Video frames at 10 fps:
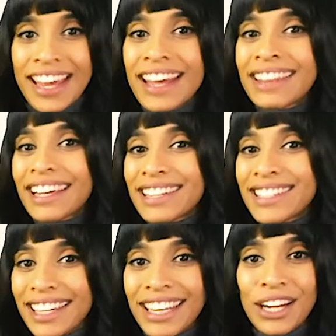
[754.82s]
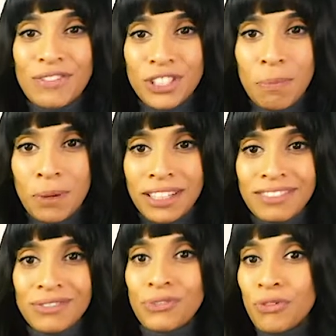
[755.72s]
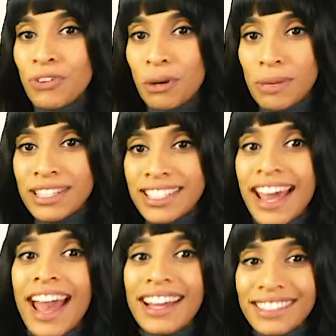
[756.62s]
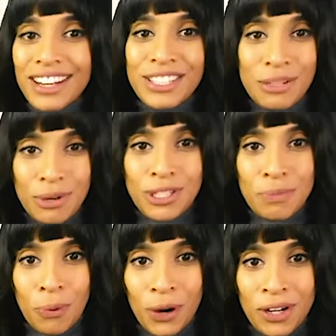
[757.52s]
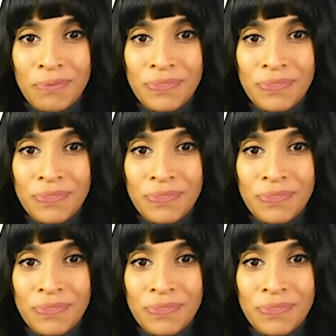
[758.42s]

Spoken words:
that can take care of shipping, fulfillment, and customer support,